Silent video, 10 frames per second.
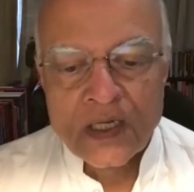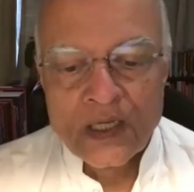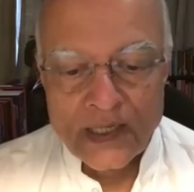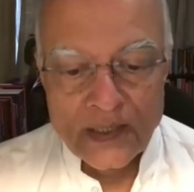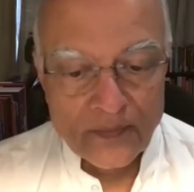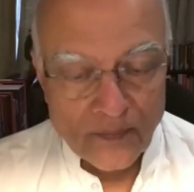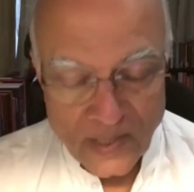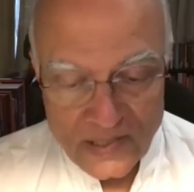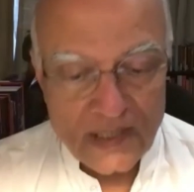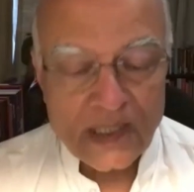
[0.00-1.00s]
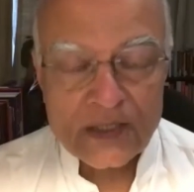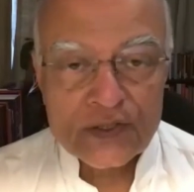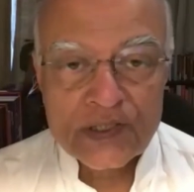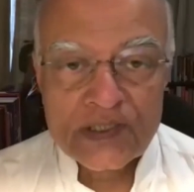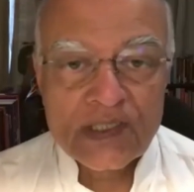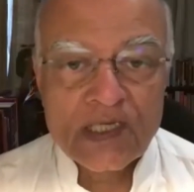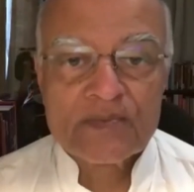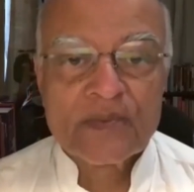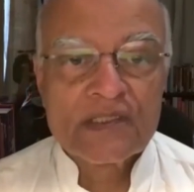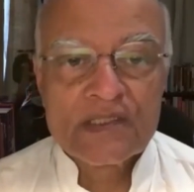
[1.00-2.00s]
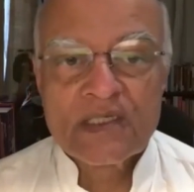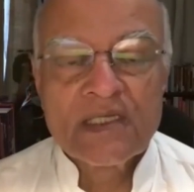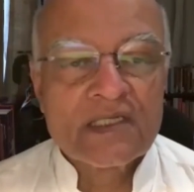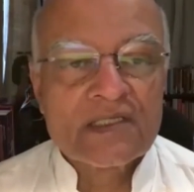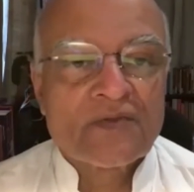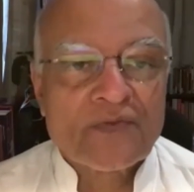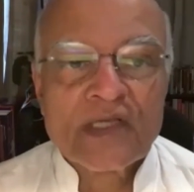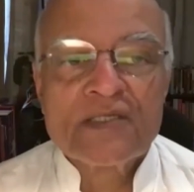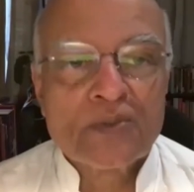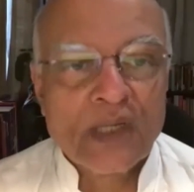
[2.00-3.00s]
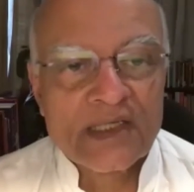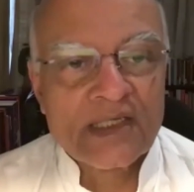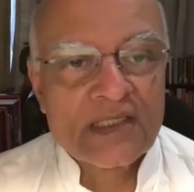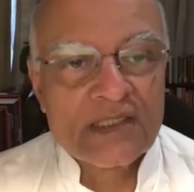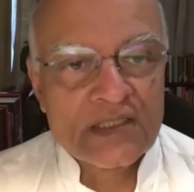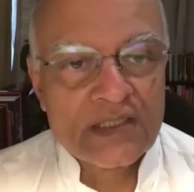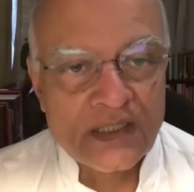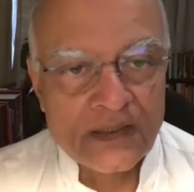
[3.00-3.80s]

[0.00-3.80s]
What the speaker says: in many countries has been seen as a threat to identity,